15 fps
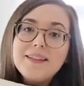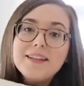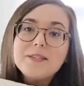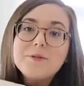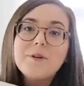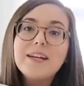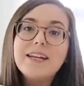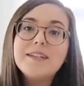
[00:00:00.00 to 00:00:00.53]

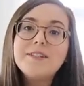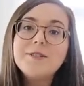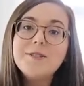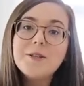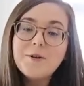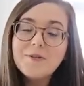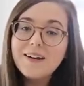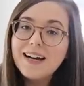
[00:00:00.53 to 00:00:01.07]
This one is
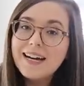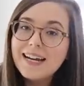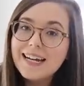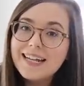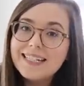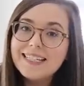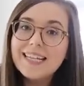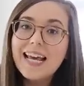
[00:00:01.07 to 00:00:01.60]
so
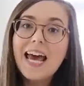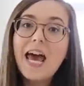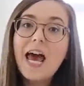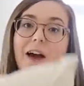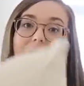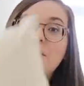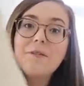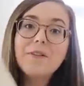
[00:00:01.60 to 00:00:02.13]
nice,
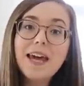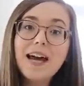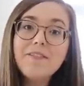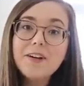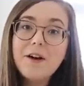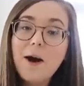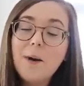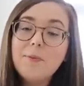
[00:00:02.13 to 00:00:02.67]
and we only have
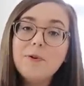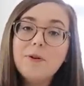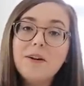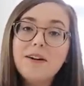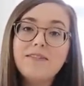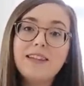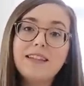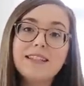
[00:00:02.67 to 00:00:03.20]
a couple
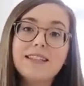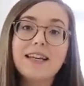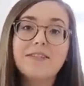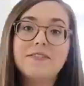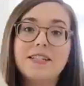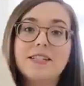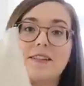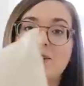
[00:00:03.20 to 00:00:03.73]
of these
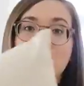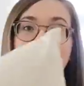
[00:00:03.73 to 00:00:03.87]
left in the